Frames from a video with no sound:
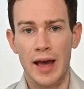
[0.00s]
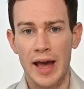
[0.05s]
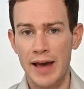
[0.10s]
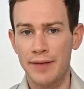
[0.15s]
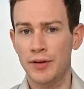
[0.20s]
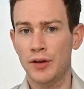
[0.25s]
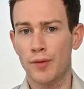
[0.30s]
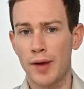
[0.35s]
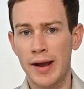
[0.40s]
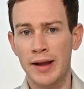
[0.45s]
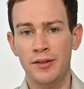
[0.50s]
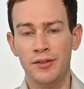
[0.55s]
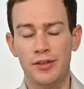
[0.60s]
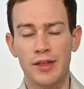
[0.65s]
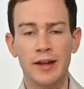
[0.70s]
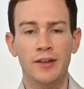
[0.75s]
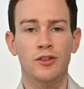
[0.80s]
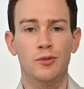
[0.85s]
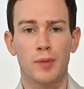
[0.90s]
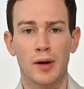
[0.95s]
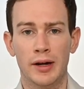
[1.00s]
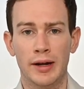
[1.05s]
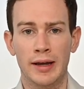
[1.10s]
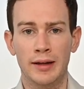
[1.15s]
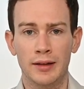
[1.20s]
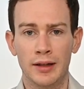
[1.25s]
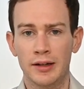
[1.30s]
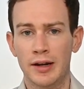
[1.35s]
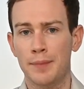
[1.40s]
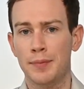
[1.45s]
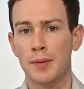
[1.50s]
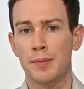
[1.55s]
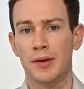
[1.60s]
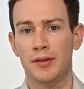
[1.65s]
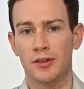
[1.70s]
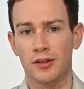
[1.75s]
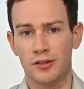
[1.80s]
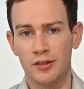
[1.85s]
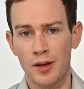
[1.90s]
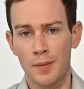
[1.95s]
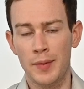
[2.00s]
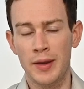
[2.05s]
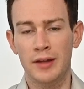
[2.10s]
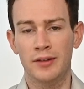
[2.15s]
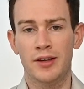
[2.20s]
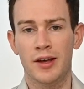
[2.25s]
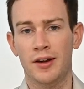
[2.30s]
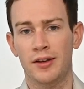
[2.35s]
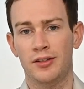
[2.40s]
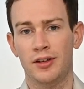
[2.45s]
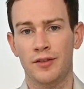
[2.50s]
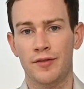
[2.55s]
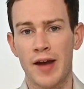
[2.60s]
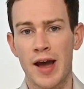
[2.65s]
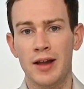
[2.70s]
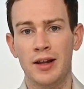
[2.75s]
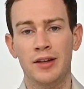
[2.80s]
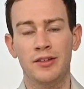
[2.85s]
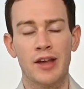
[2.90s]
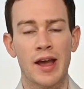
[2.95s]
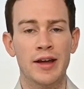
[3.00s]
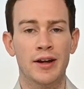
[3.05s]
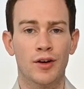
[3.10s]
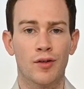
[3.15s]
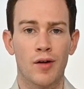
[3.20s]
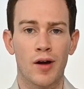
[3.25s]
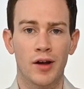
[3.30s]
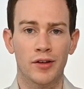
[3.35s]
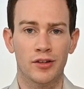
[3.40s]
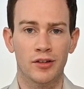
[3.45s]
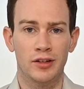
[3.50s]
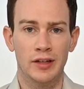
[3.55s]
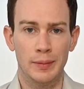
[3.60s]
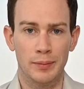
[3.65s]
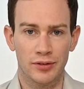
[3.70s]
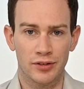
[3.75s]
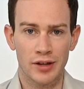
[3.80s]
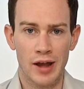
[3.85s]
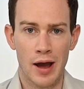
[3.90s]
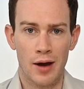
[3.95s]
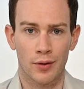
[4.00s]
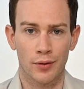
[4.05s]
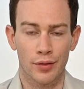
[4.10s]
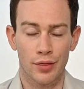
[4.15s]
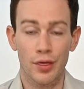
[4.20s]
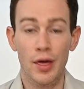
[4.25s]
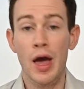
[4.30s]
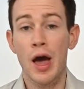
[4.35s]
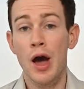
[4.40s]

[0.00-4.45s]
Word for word: Heavy rains then spread inland up the Mississippi and Tennessee valleys and across the deep south.